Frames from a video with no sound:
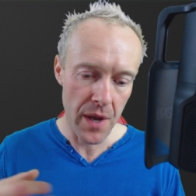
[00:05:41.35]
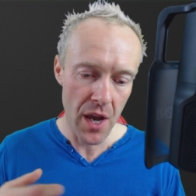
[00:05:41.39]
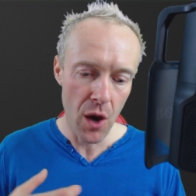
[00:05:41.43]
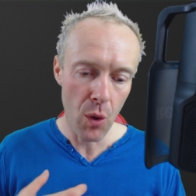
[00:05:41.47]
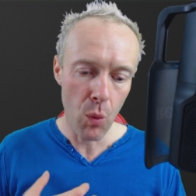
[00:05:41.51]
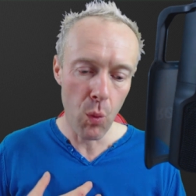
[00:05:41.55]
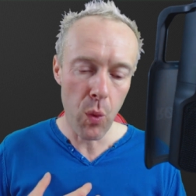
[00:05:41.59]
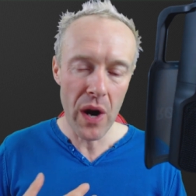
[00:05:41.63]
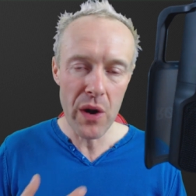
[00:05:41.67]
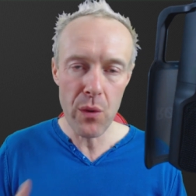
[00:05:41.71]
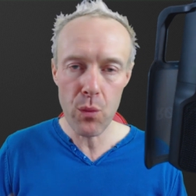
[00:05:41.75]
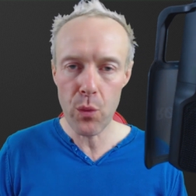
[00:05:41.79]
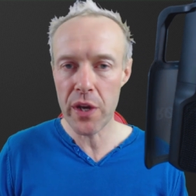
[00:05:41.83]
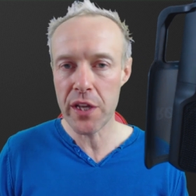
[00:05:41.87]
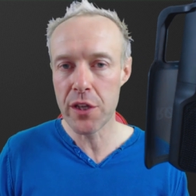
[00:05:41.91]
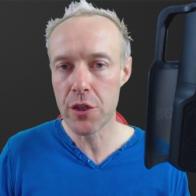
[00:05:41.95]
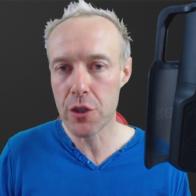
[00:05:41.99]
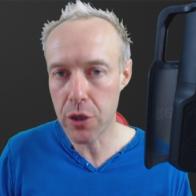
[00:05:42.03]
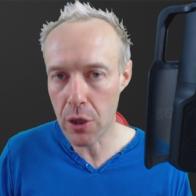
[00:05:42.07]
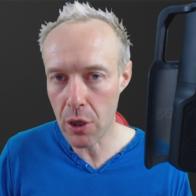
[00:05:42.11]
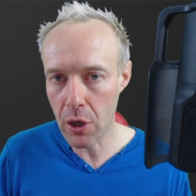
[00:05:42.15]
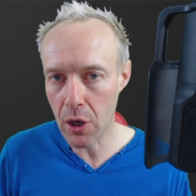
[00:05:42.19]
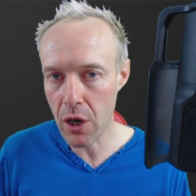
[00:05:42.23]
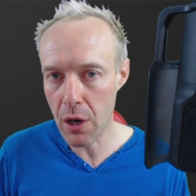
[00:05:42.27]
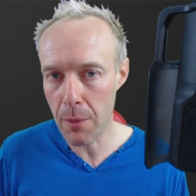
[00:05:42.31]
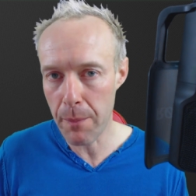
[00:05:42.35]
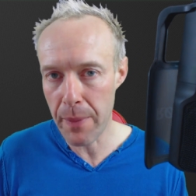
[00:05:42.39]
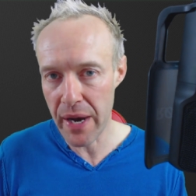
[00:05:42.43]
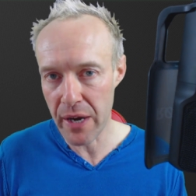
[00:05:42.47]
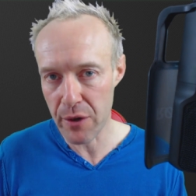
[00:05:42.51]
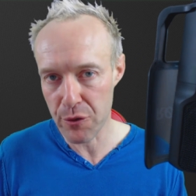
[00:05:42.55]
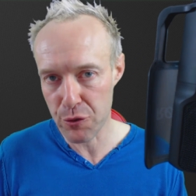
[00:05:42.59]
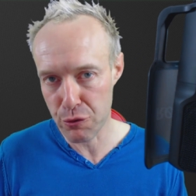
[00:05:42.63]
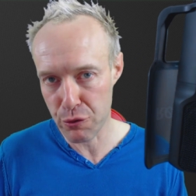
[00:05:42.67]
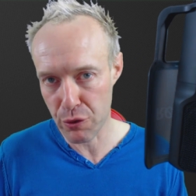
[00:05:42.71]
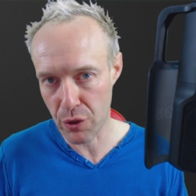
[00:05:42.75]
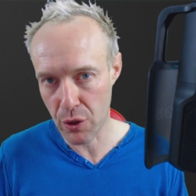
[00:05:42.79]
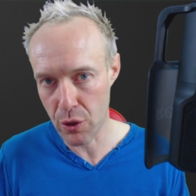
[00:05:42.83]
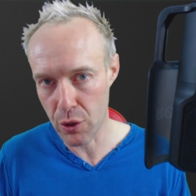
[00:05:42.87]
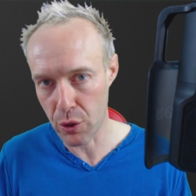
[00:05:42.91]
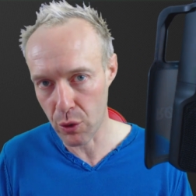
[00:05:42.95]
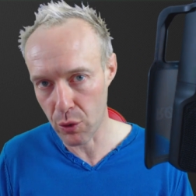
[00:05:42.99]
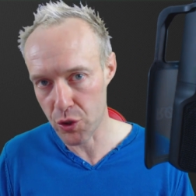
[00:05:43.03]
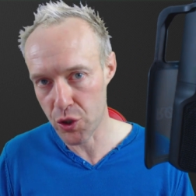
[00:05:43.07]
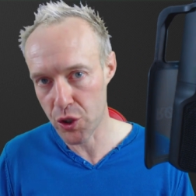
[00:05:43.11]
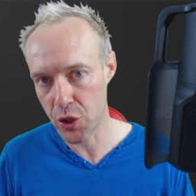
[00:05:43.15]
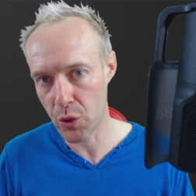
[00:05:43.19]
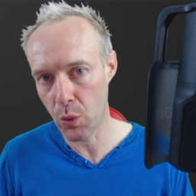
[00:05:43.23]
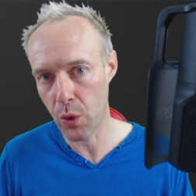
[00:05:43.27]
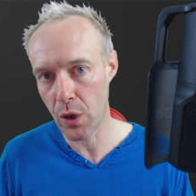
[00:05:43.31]
When we talk about drug
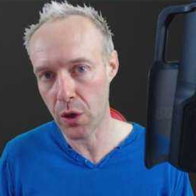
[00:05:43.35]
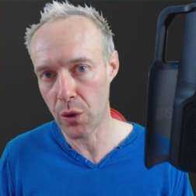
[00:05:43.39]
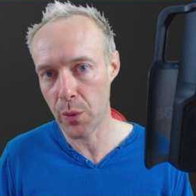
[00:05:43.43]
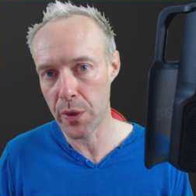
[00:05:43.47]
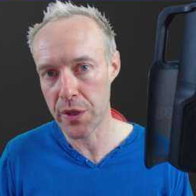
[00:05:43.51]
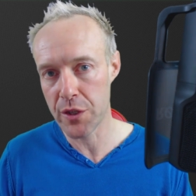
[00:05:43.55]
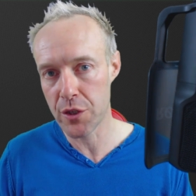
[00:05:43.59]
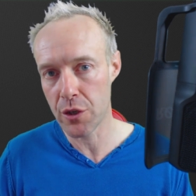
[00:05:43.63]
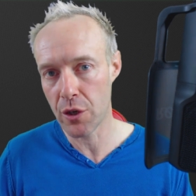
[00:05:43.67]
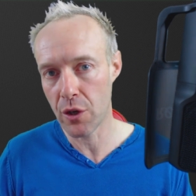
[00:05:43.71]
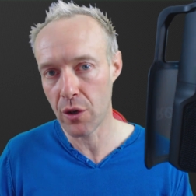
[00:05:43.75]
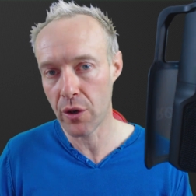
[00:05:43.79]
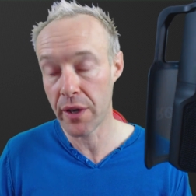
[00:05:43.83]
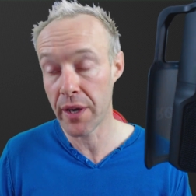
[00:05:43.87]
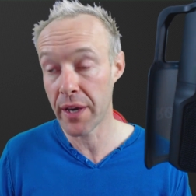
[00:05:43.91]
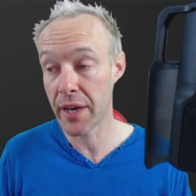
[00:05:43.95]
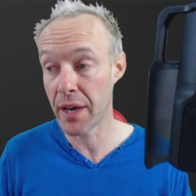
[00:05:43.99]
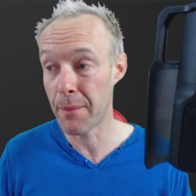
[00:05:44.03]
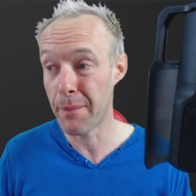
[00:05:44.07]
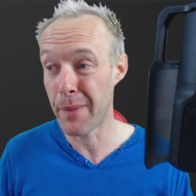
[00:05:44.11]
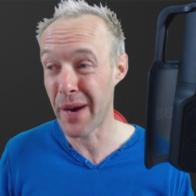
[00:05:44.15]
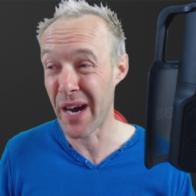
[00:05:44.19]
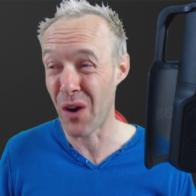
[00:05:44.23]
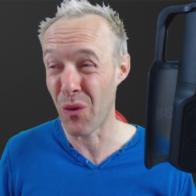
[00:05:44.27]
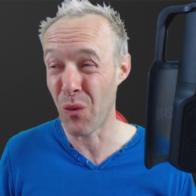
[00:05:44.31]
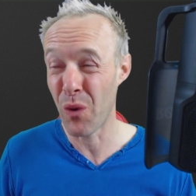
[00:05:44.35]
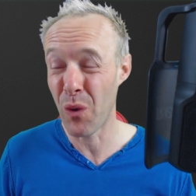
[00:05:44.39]
culture, what are we talking about?